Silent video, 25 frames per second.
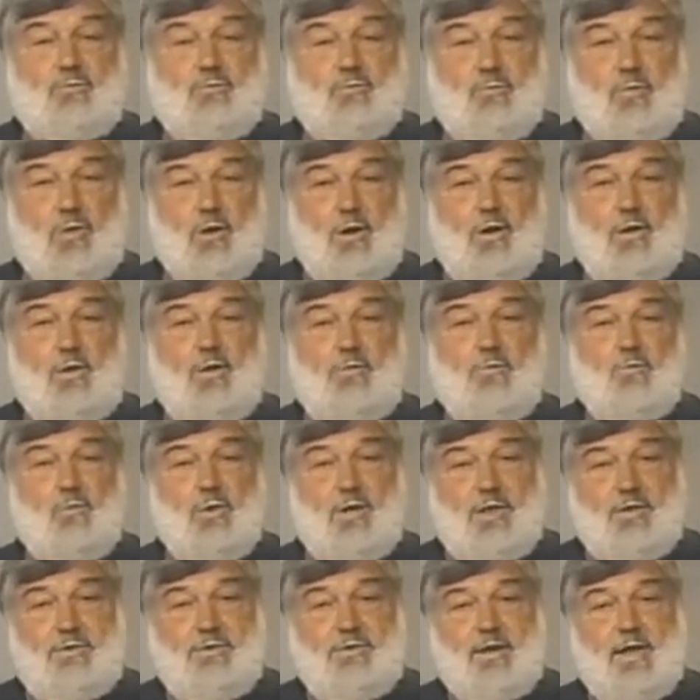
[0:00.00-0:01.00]
work
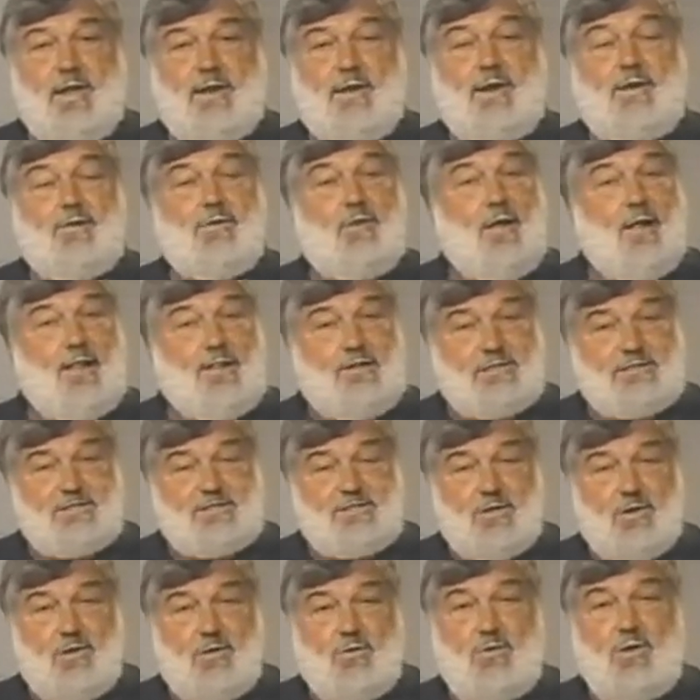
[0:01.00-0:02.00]
with, and then
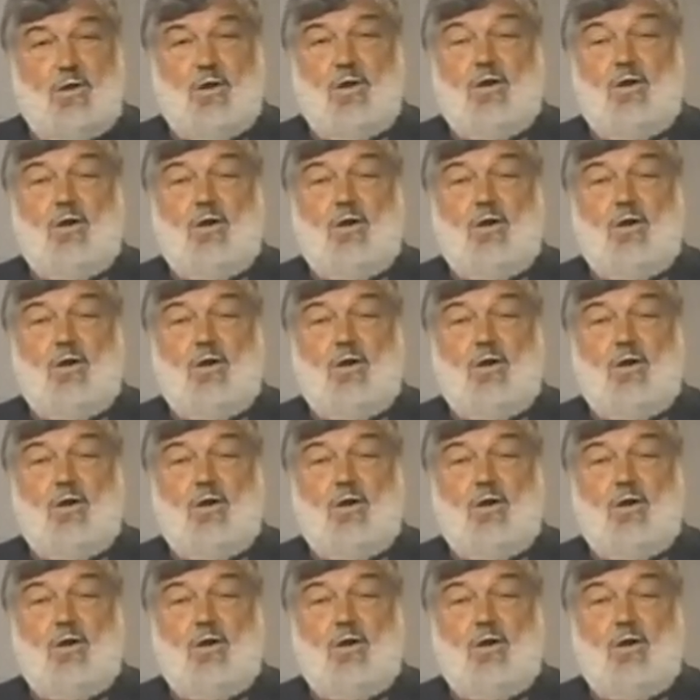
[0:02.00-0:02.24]
also